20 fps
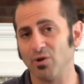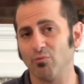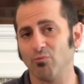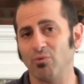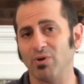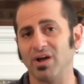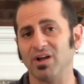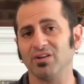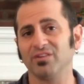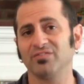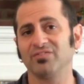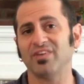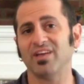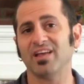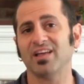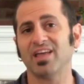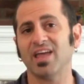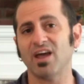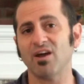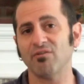Well,
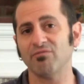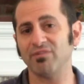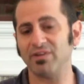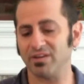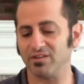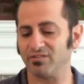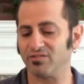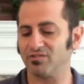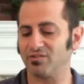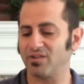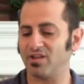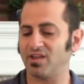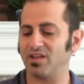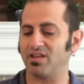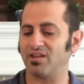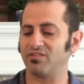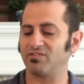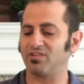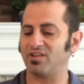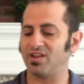Dequervain'S
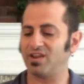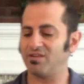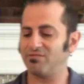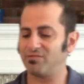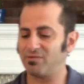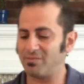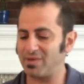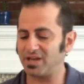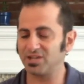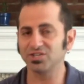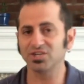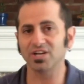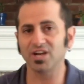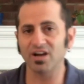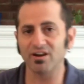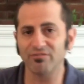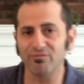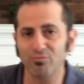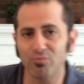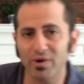is an inflammation
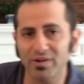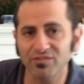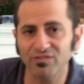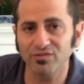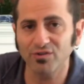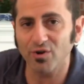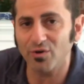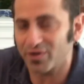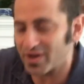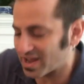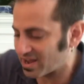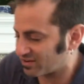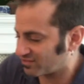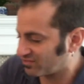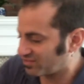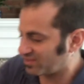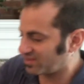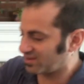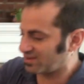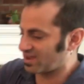of what's known
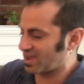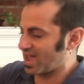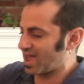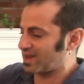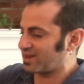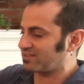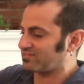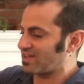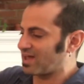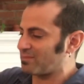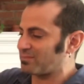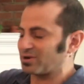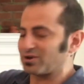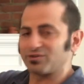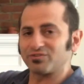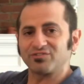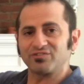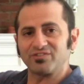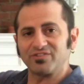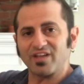as the
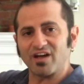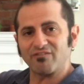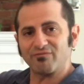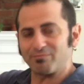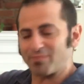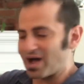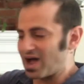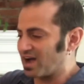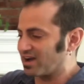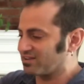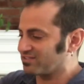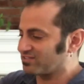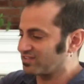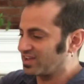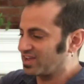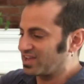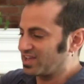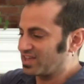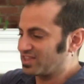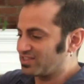anatomical snuff
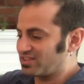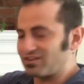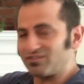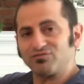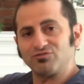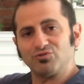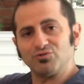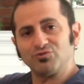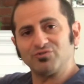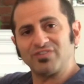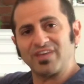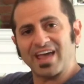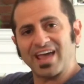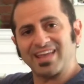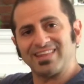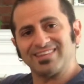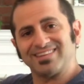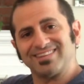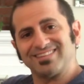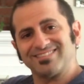box. These two
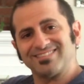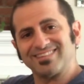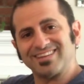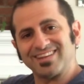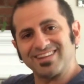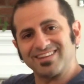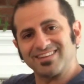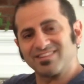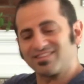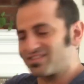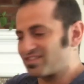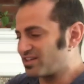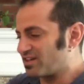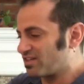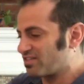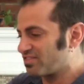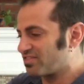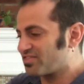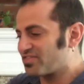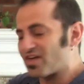tendons in
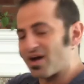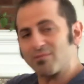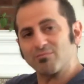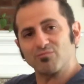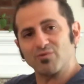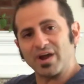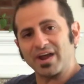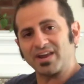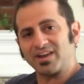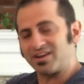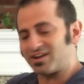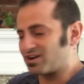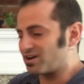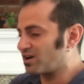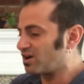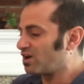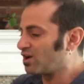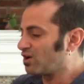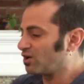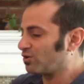the thumb right
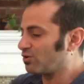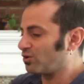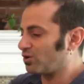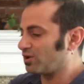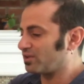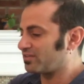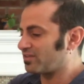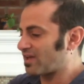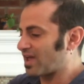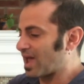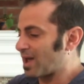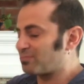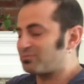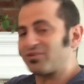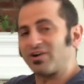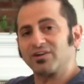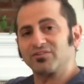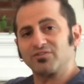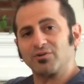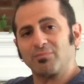here called
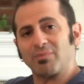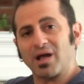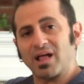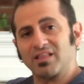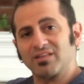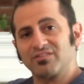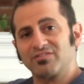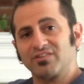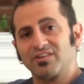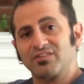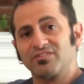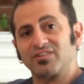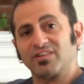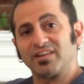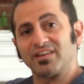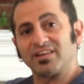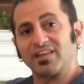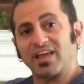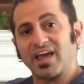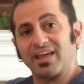Abductor pollicis
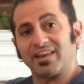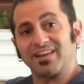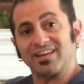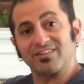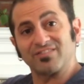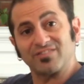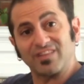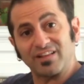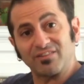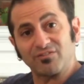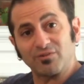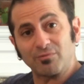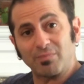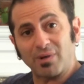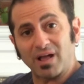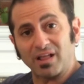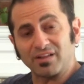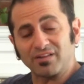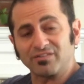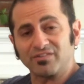and Extensor
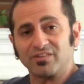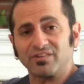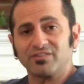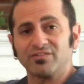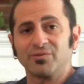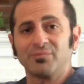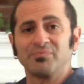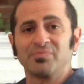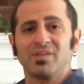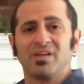pollicis.